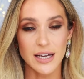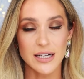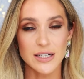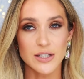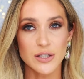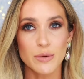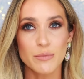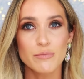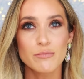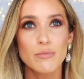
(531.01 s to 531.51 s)
It
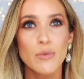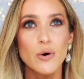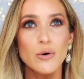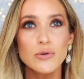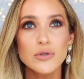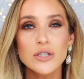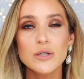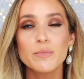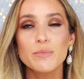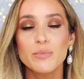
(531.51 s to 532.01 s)
is the
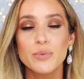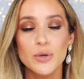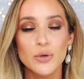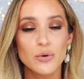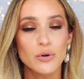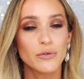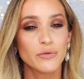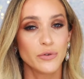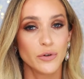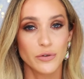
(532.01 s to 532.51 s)
most
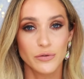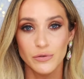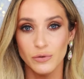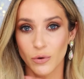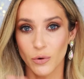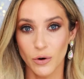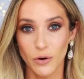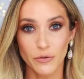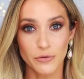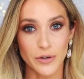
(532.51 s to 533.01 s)
beautiful
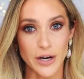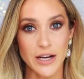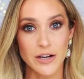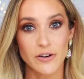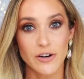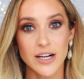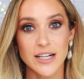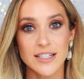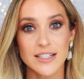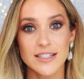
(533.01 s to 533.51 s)
floral
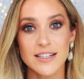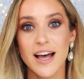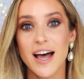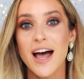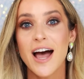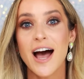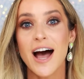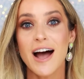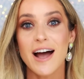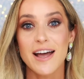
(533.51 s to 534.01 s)
fragrance
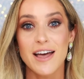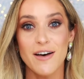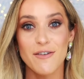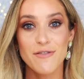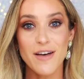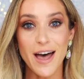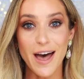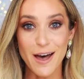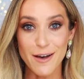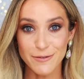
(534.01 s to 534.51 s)
I
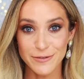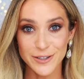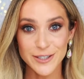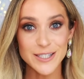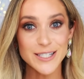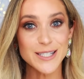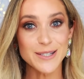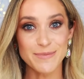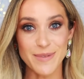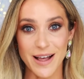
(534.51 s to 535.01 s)
have ever
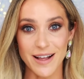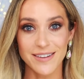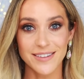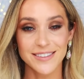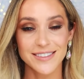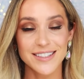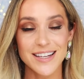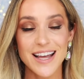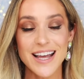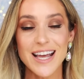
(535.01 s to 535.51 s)

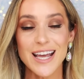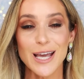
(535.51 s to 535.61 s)
smelled.